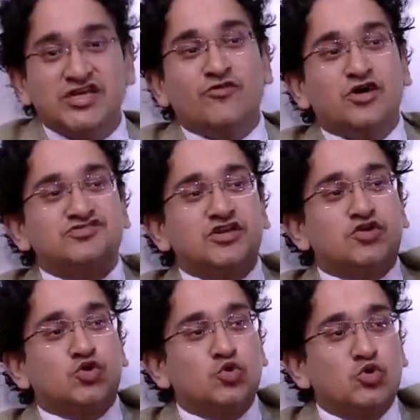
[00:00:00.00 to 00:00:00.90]
was the
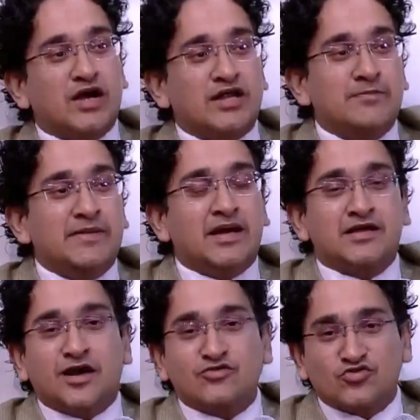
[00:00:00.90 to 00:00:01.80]
true Garibi
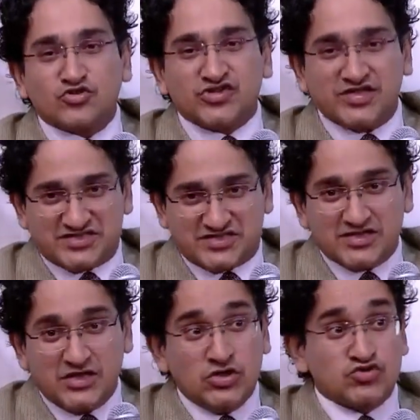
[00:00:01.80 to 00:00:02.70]
Hatao socialist.
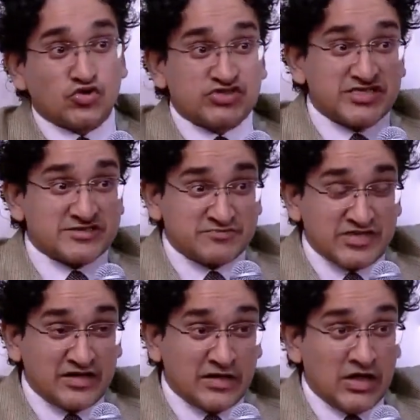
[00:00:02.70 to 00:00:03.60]
So
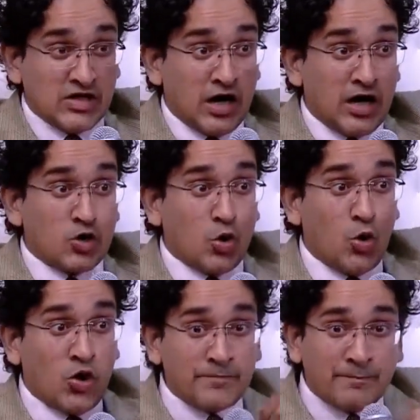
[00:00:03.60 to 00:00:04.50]
her
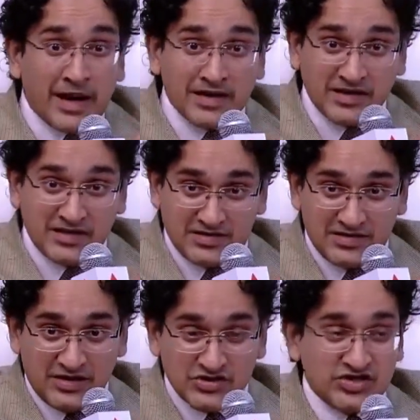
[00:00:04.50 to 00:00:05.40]
own party,
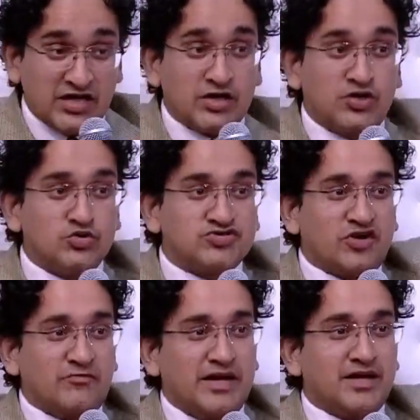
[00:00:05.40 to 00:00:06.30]
she accused
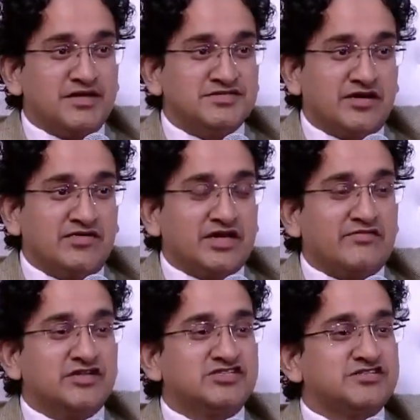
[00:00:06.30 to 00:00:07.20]
of being conservative
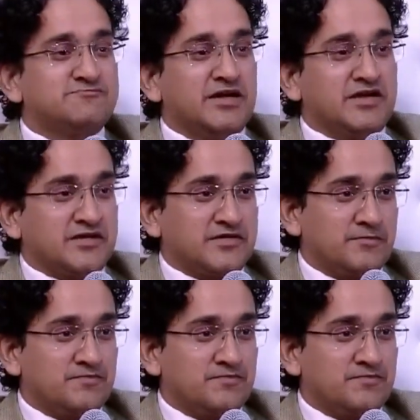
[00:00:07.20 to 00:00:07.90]
and she split it.